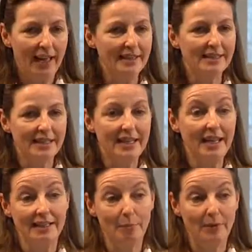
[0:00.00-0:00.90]
and ski
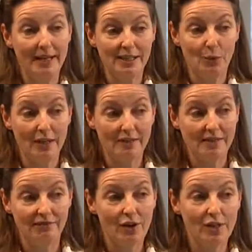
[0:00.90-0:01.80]
at a place where
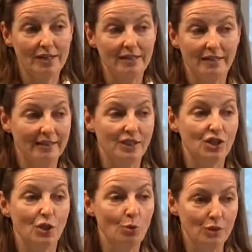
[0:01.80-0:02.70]
it's very
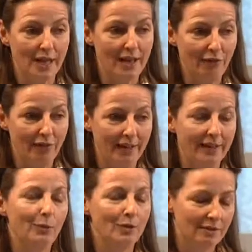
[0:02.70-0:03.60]
snow safe, and
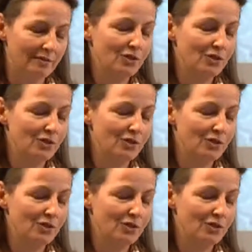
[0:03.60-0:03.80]
it was